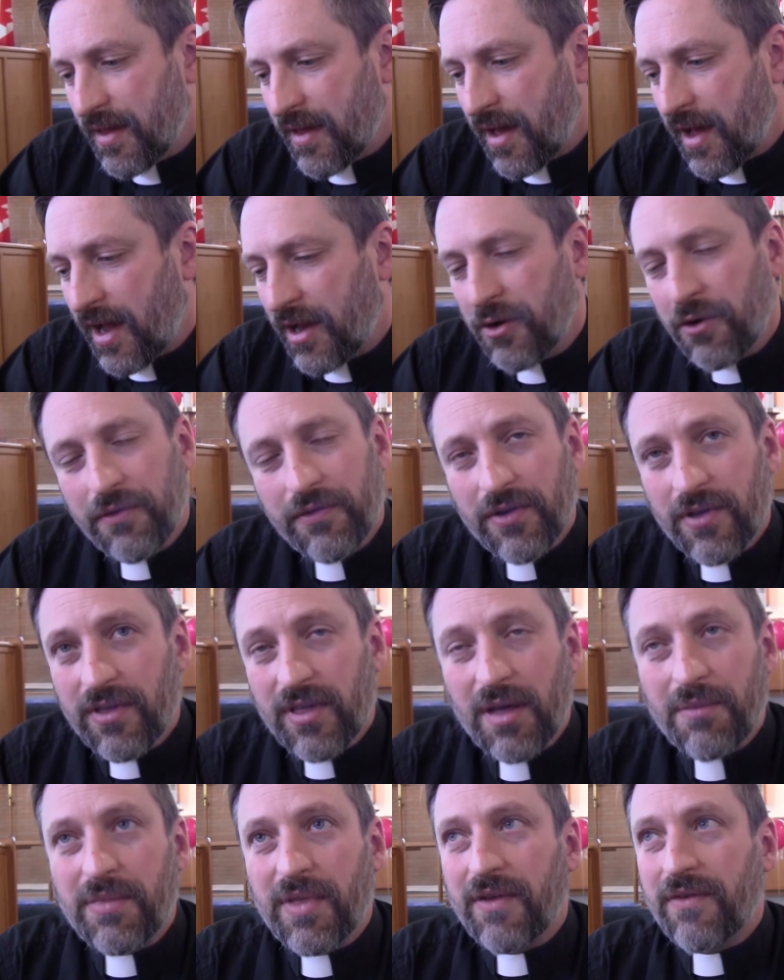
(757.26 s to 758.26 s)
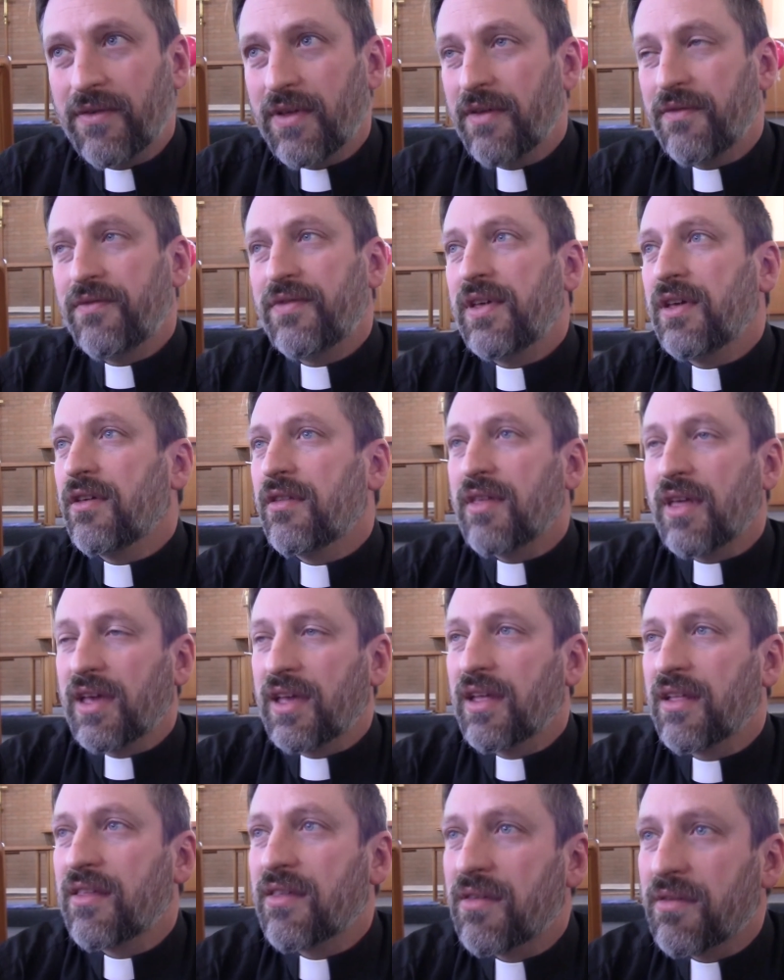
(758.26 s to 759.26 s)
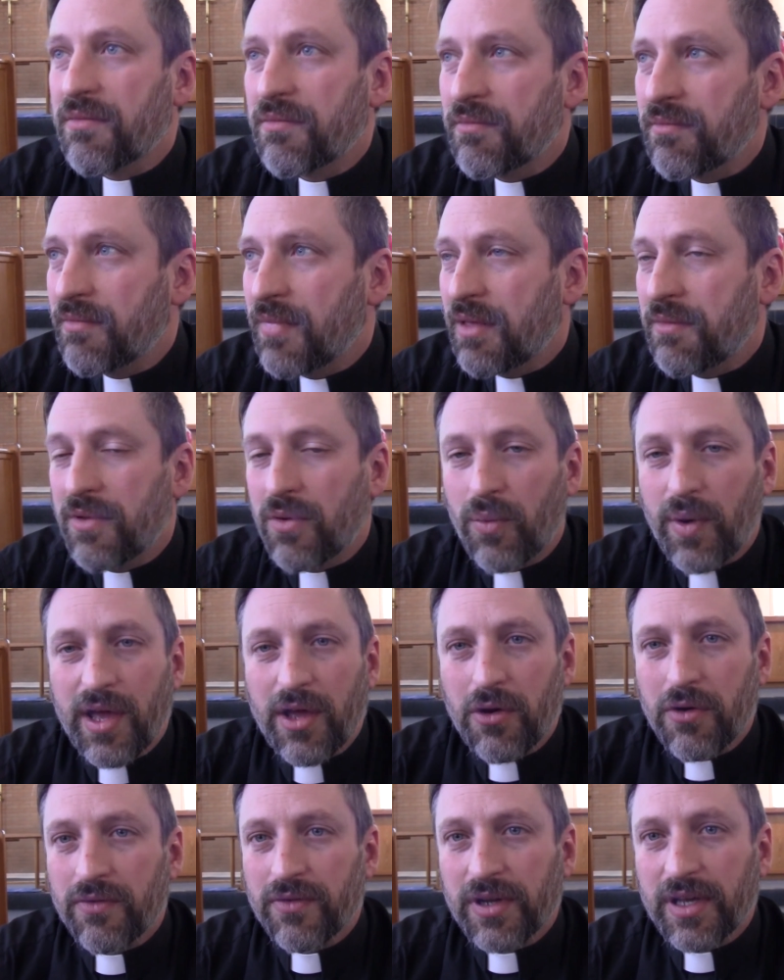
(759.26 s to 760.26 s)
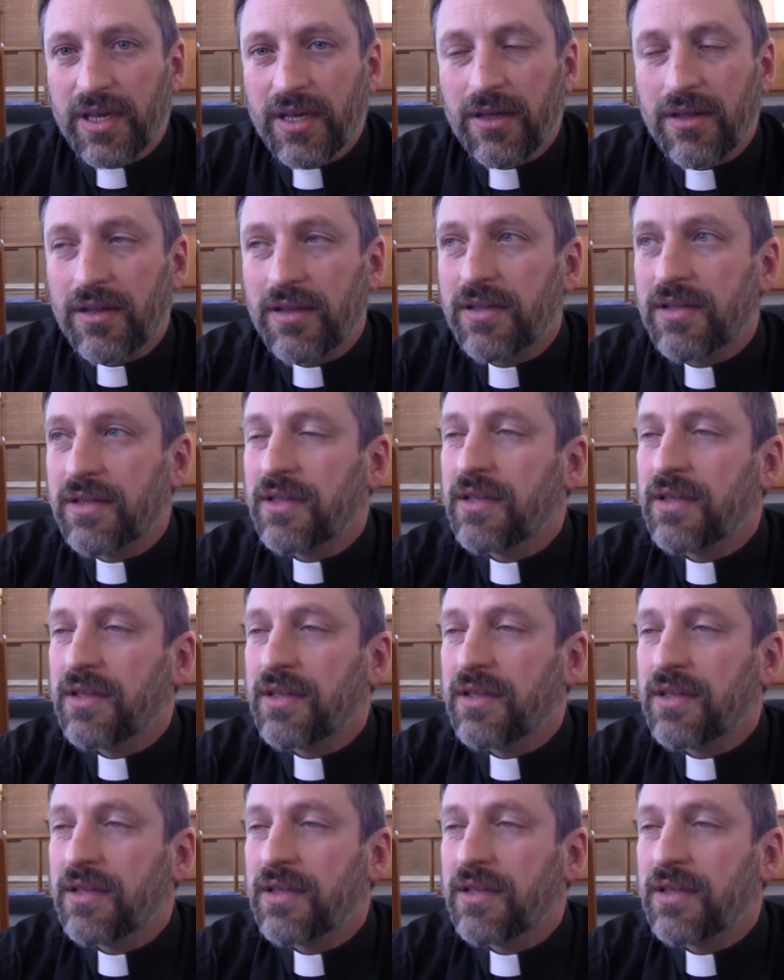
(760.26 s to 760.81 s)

I know for some it feels like it's maybe way overkill,